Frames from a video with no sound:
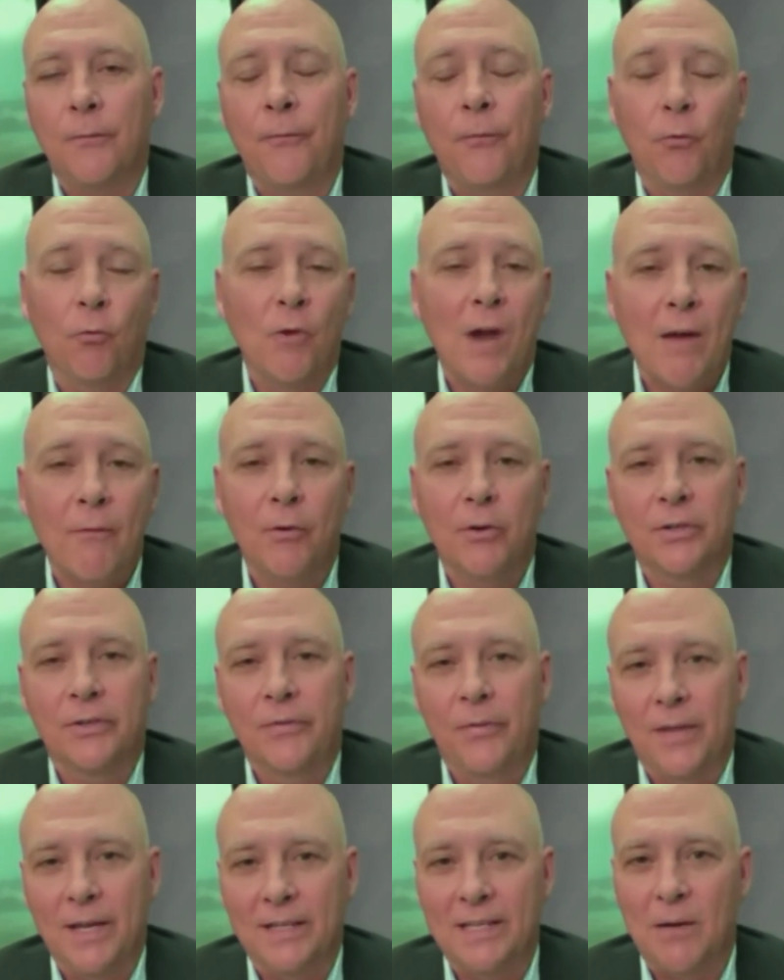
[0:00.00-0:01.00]
forever
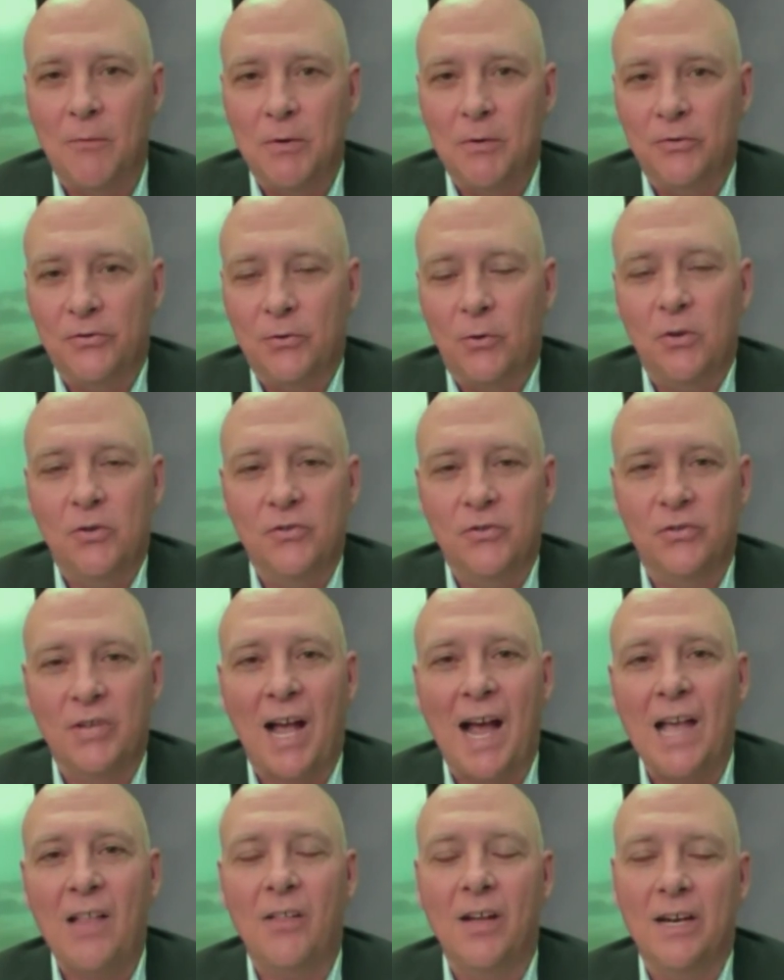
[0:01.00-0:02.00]
thing that we were sort of just
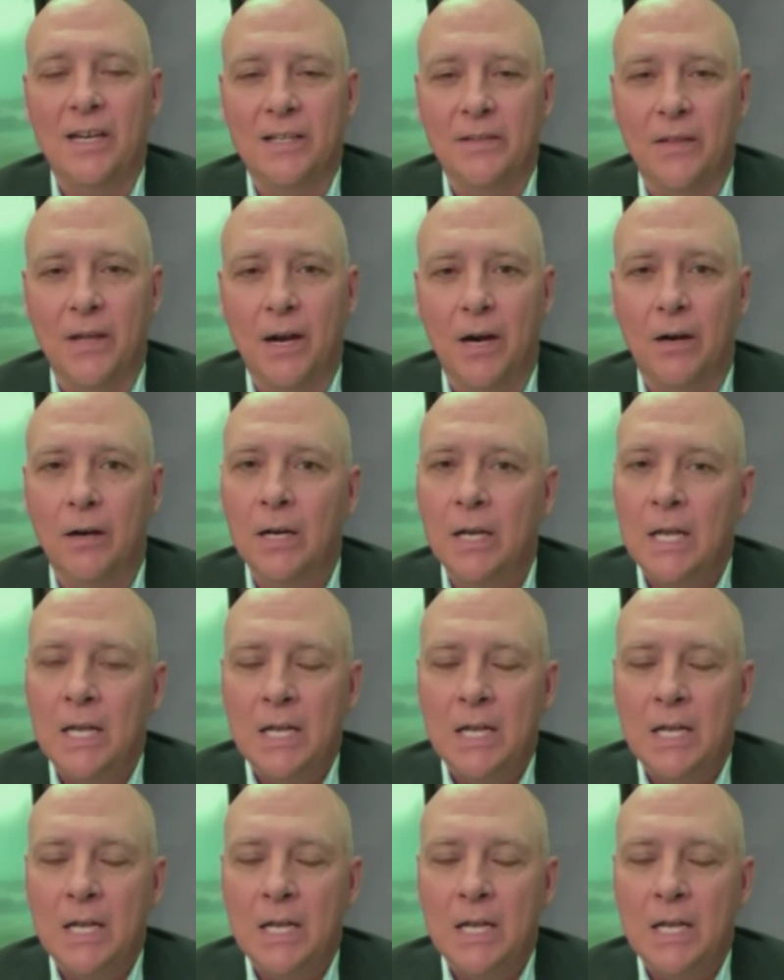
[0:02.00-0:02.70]
highlighting there, mm-hmm.